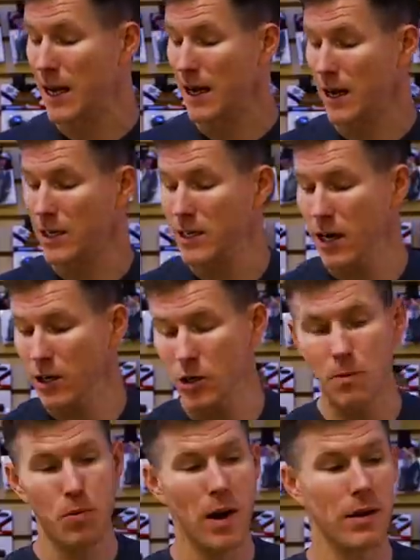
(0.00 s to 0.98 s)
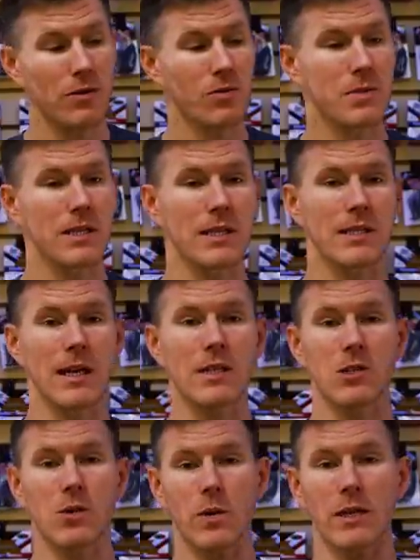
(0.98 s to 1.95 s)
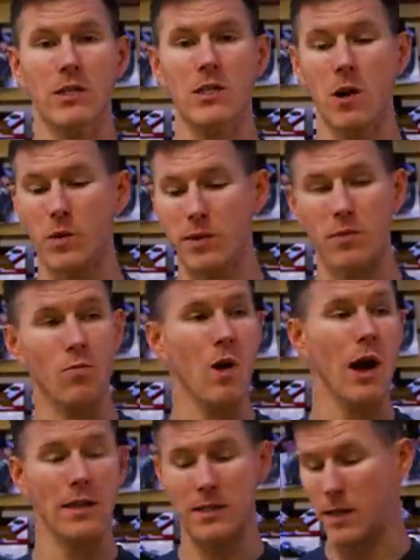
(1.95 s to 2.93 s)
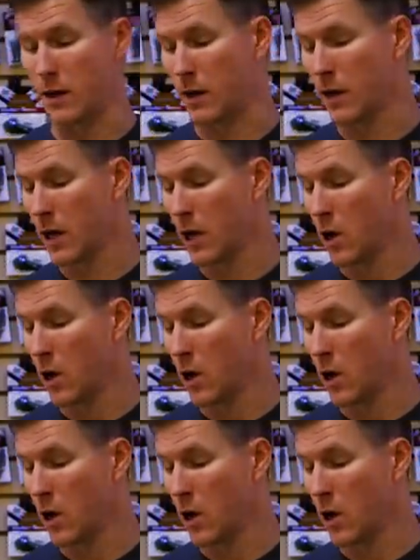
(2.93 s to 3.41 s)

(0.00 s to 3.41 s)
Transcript: Got a ton of new products from Sixth Sense, so we're gonna start with some rods here.